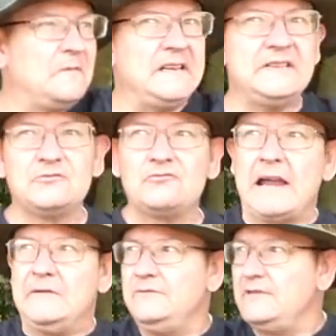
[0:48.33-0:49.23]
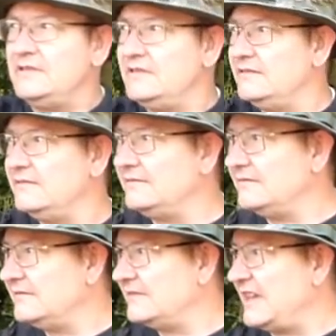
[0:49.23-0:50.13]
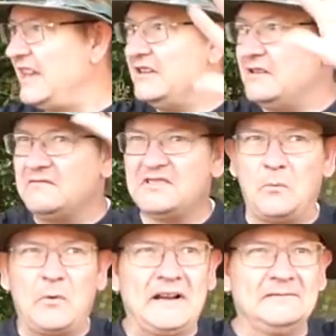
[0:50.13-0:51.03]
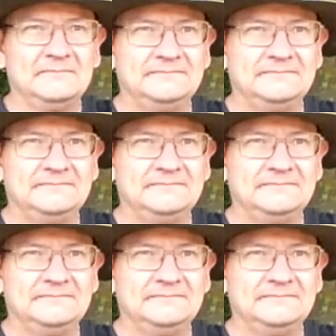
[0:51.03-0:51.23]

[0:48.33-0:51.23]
village around here somewhere.